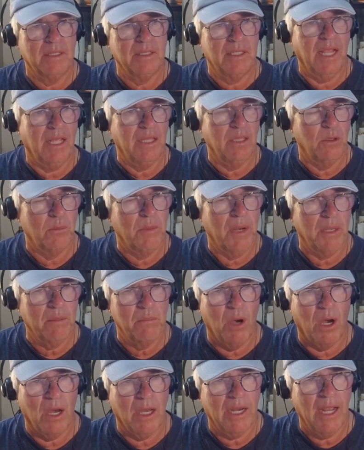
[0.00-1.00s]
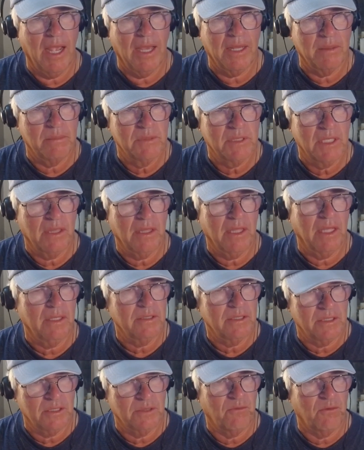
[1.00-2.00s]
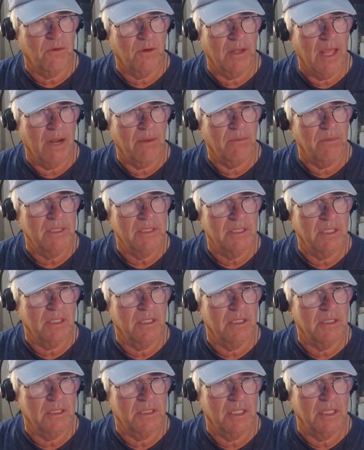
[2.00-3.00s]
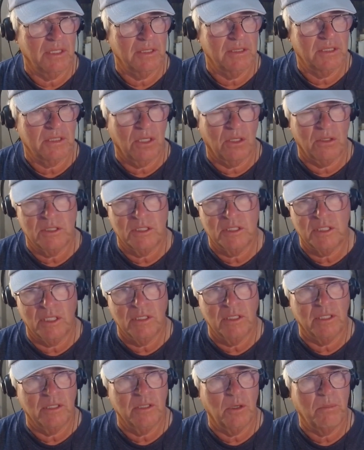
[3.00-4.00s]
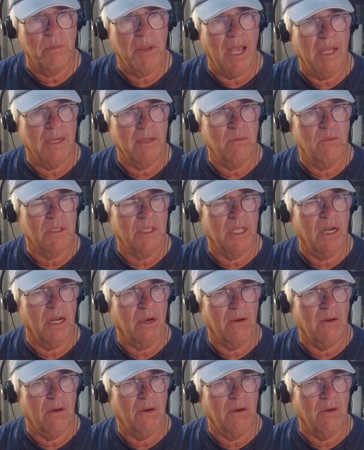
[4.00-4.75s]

TaylorMade bought Adams, I think, for that reason, because they started stealing their patent with the